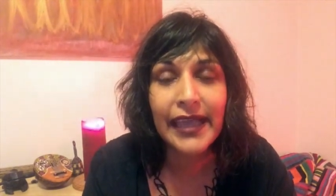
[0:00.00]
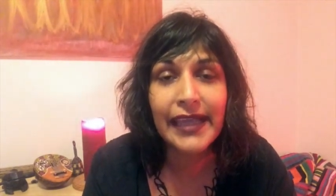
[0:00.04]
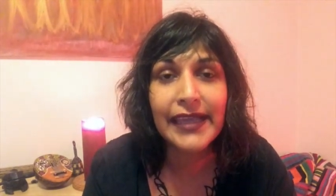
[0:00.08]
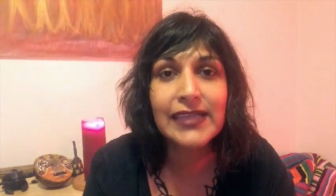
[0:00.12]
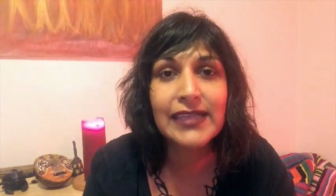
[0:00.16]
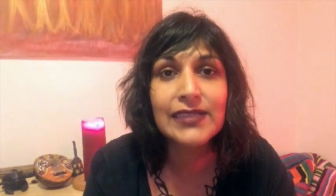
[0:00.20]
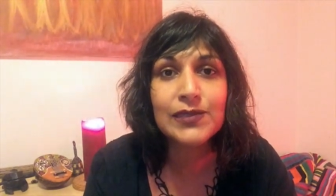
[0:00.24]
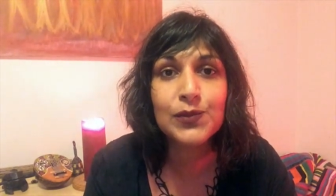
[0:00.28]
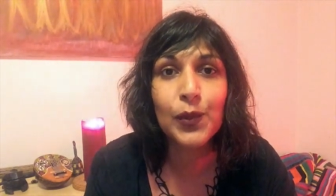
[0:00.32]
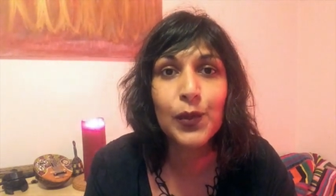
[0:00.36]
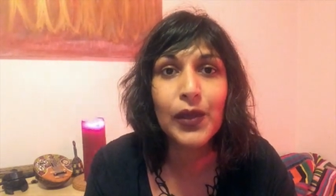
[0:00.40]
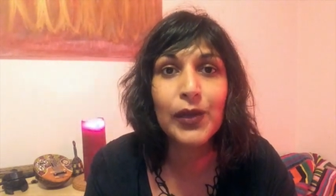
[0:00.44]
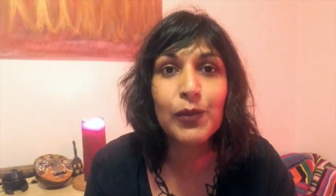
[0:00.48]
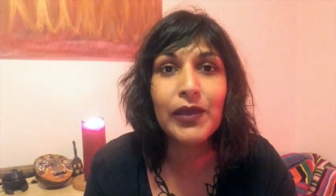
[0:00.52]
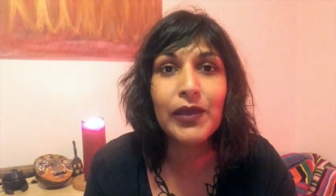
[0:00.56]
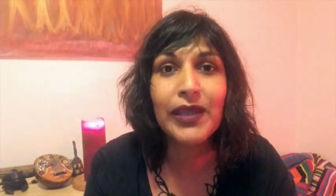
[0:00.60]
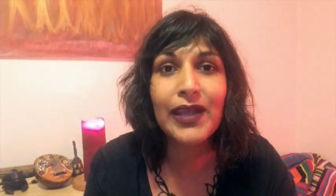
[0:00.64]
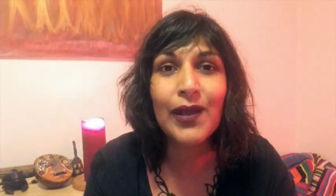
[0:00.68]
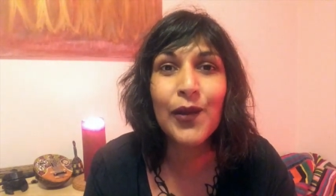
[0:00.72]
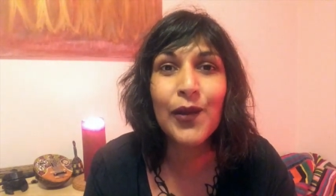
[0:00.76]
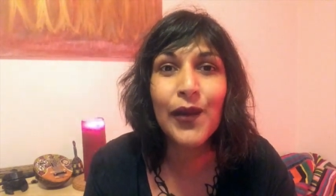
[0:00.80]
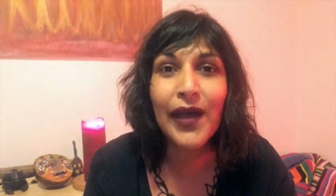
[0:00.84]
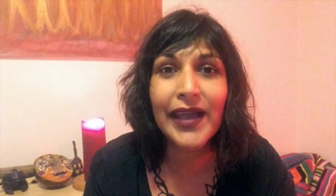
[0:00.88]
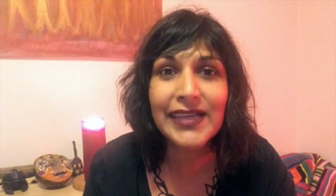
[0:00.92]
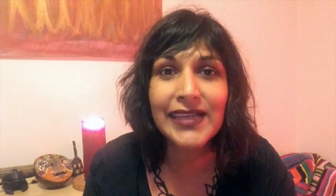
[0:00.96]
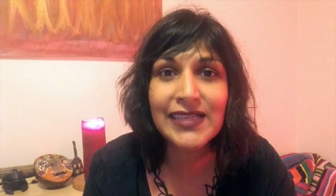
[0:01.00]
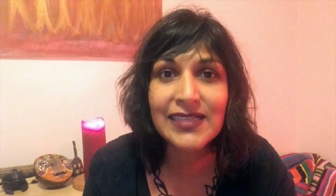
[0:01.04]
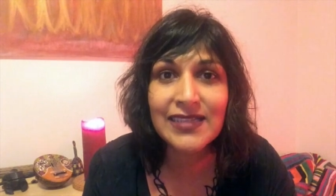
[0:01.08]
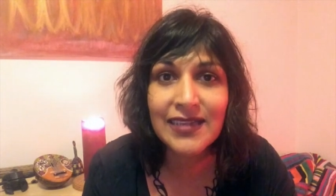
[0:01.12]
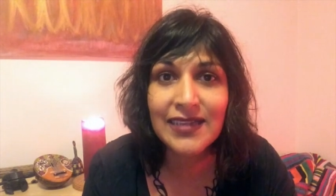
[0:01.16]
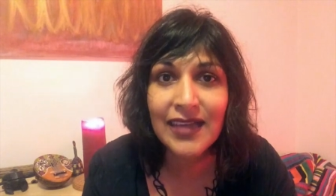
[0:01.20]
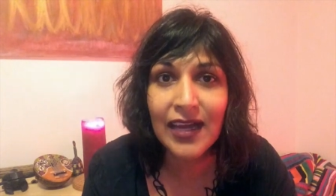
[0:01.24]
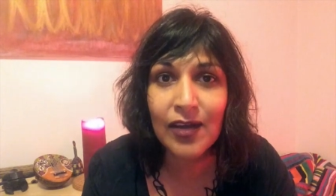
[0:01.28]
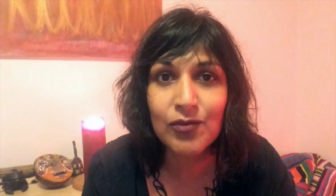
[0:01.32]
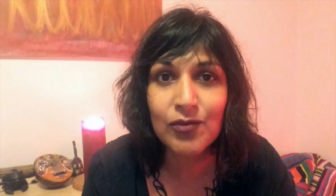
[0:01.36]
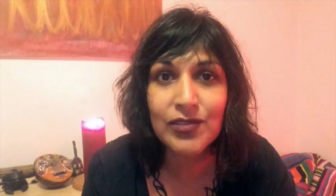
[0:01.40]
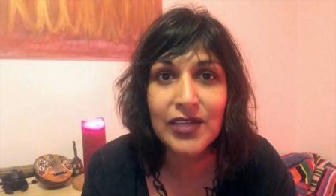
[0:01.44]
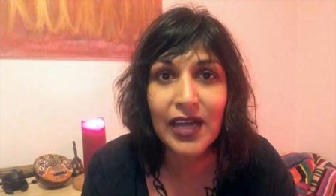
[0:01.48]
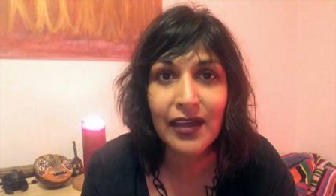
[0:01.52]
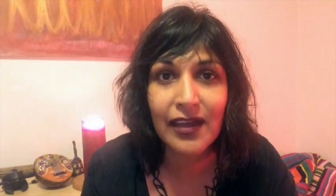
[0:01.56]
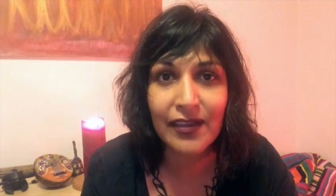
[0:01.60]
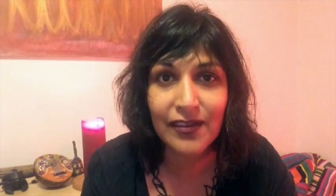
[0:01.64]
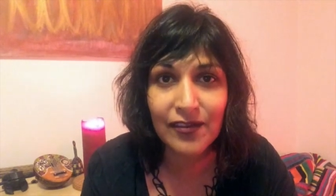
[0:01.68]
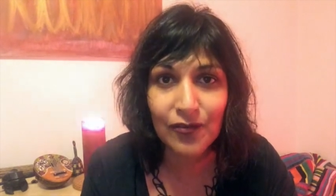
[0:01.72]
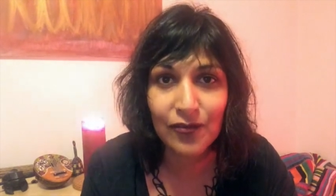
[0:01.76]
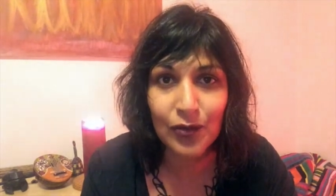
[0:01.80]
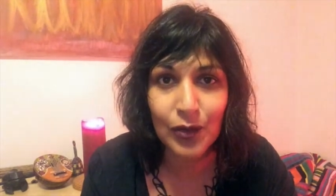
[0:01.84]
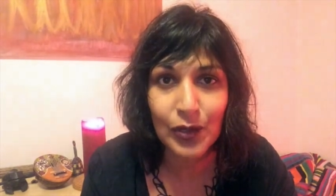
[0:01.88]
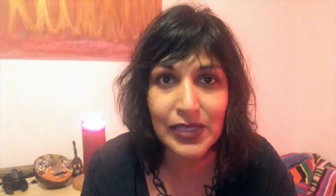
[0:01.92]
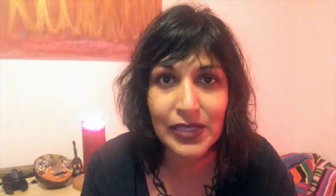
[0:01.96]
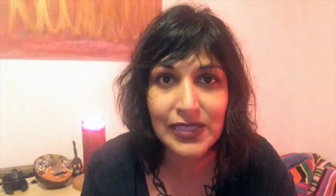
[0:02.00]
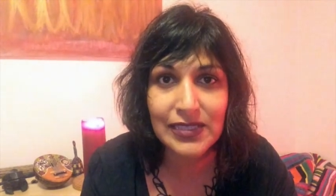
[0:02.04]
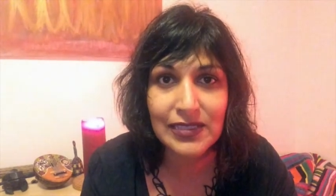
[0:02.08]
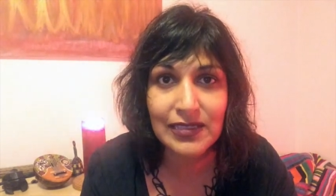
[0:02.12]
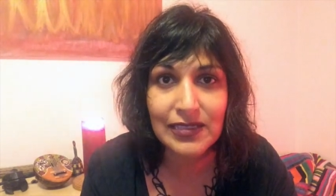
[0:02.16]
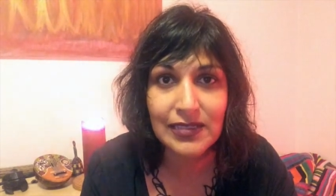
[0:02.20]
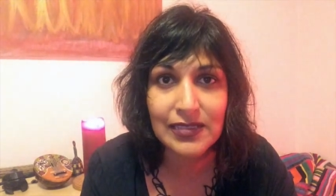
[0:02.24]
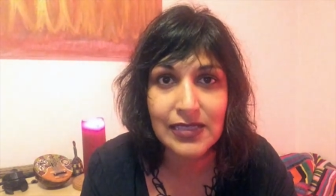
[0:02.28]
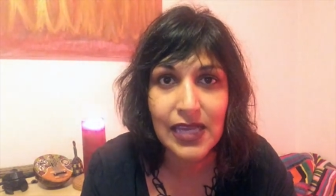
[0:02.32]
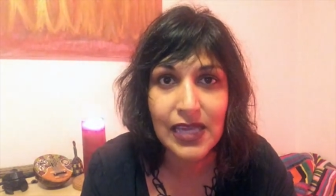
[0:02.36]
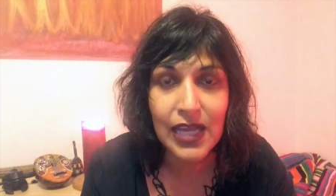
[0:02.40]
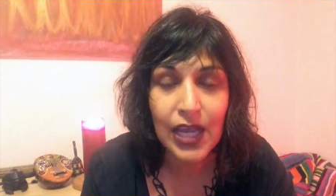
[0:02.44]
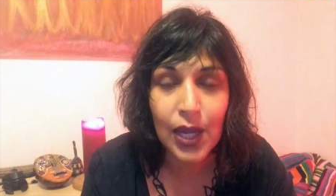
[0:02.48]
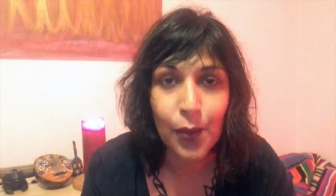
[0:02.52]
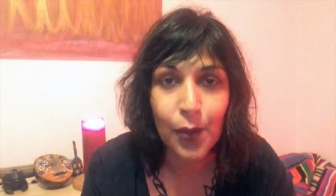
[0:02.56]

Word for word: is when we quieten out other voices,